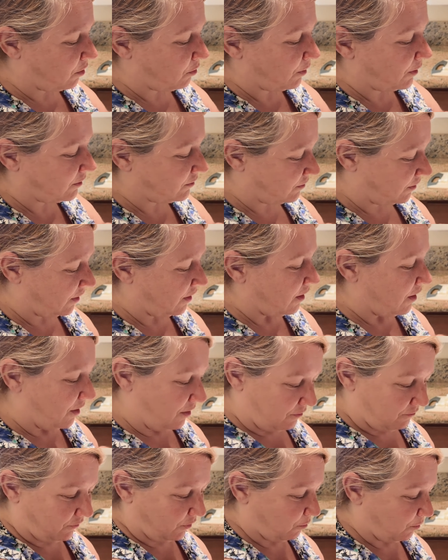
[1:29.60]
always
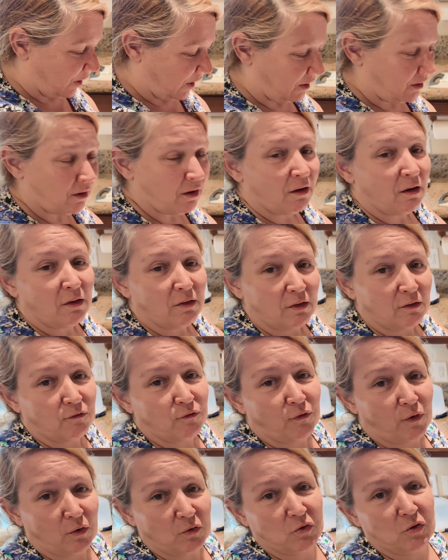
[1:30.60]
for me.
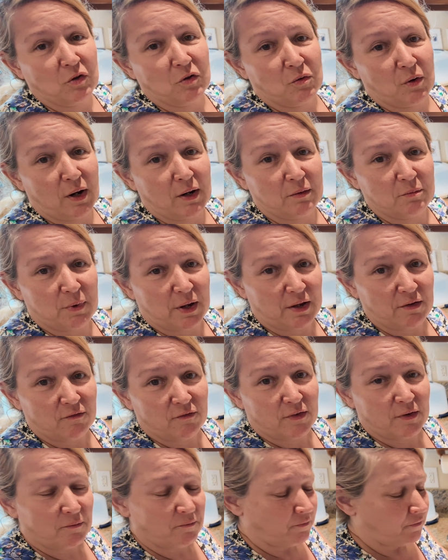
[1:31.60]
The frozen ground
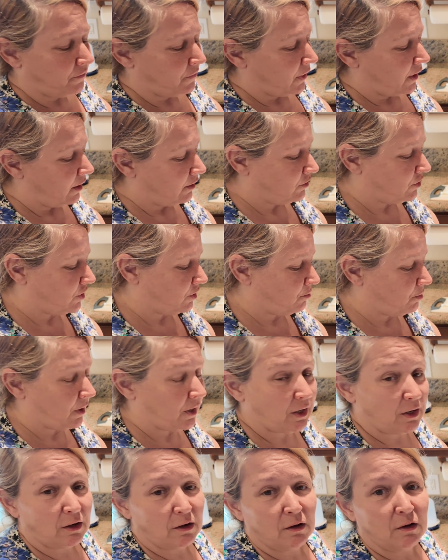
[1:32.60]
beef. There
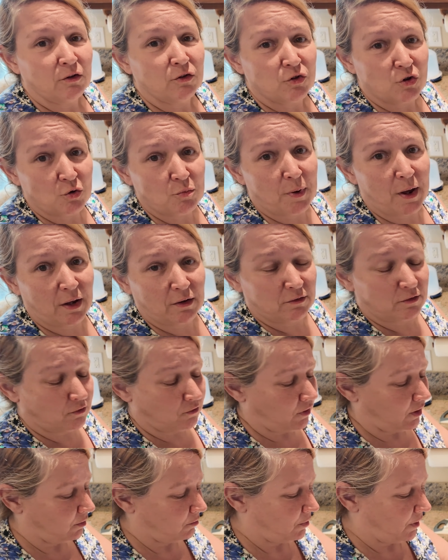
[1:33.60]
should be 2
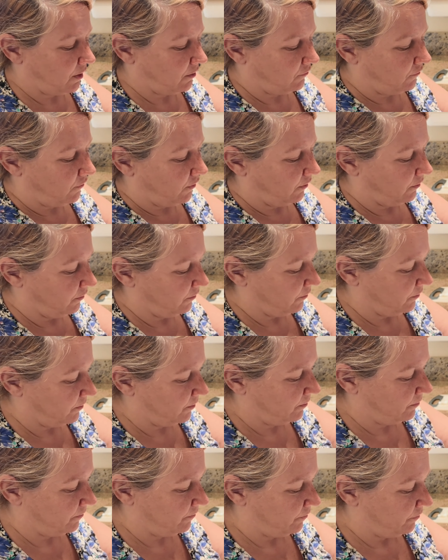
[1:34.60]
pounds of ground beef.
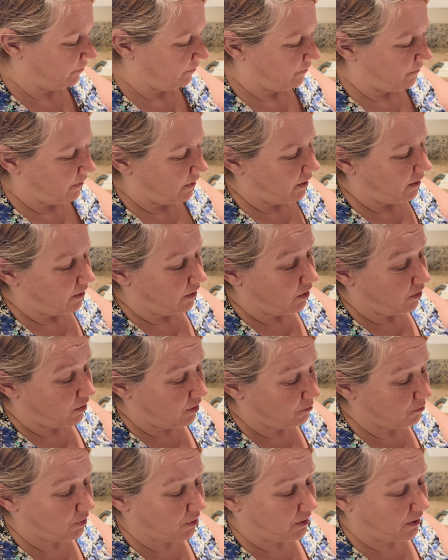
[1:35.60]

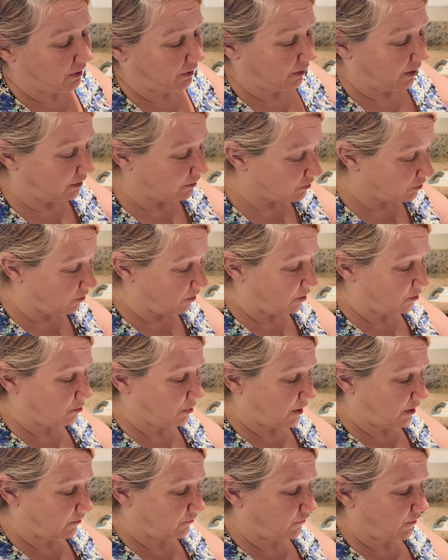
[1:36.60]
You can put in less
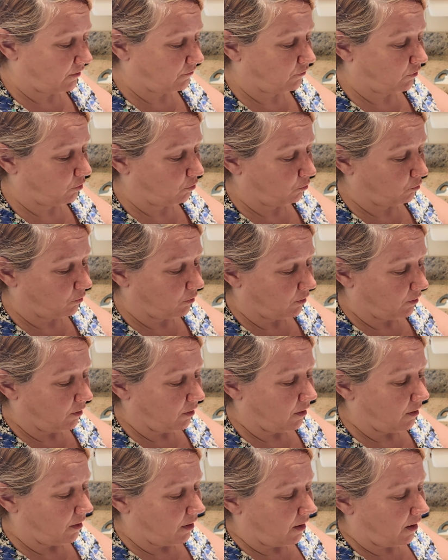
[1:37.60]
ground beef if you
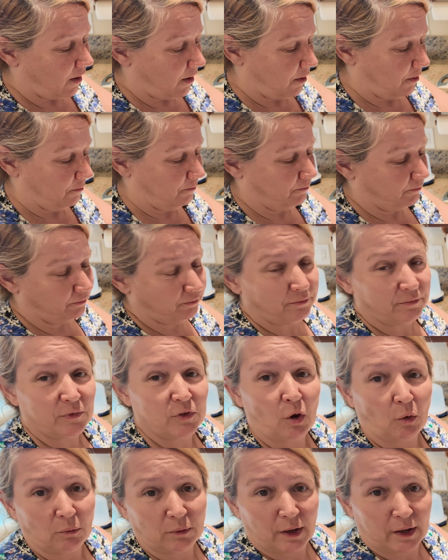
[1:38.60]

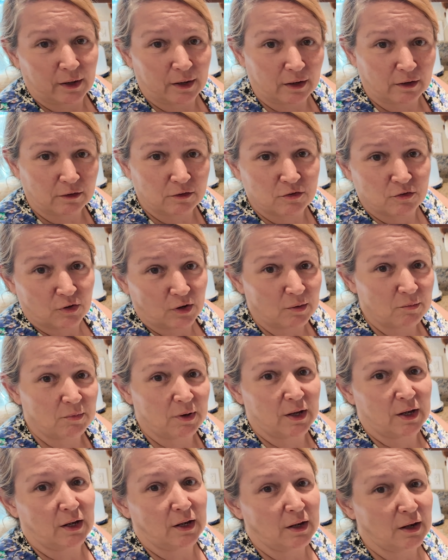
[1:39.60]
don't like
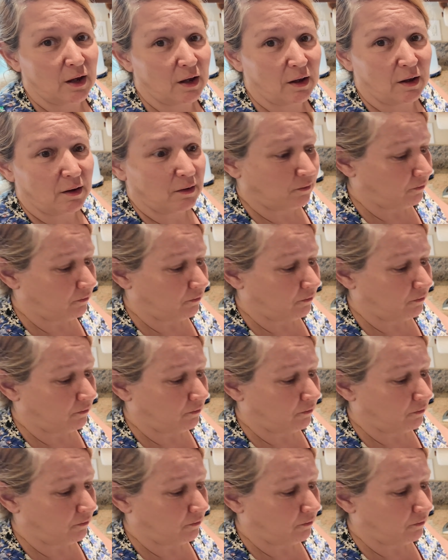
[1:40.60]
extremely